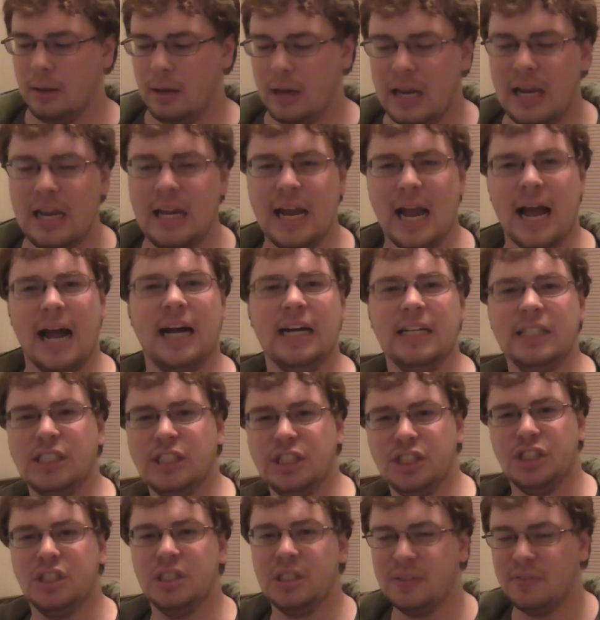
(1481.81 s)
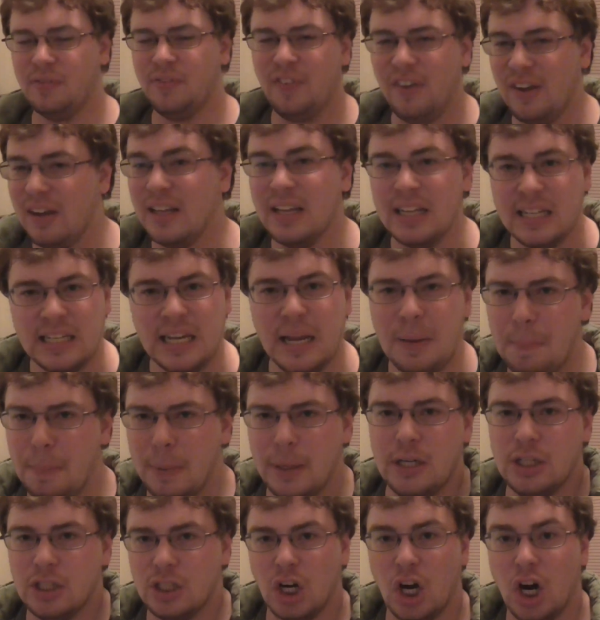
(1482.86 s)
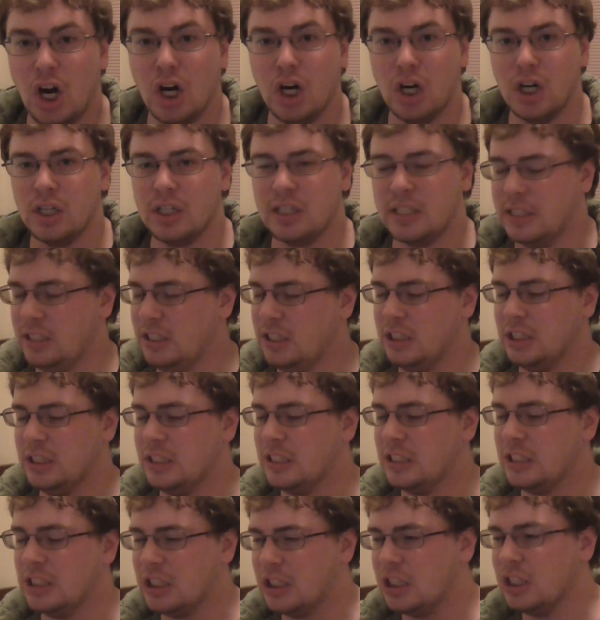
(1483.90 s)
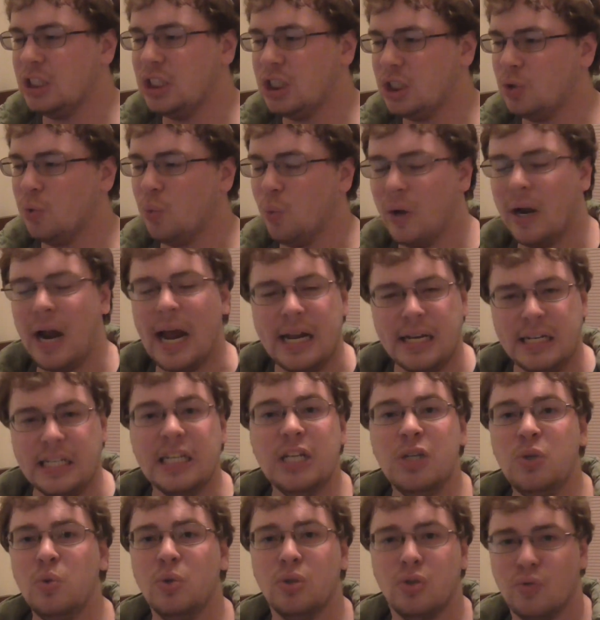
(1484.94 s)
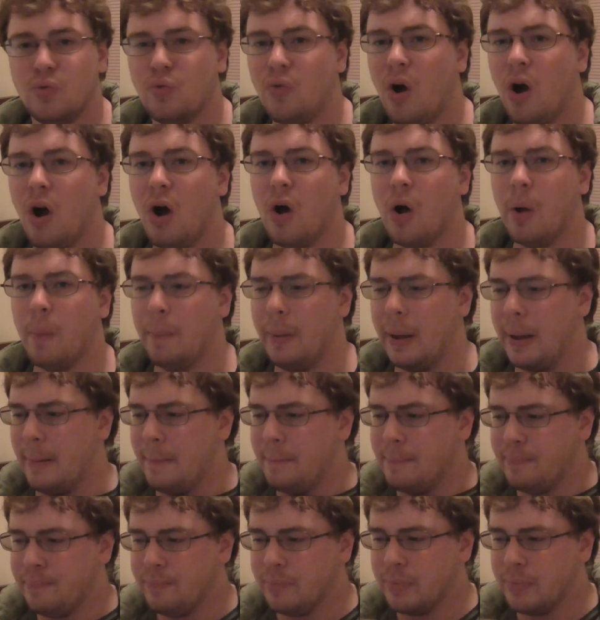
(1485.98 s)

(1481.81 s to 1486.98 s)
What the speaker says: he has this feeling deep in his heart, this, what I did was wrong, but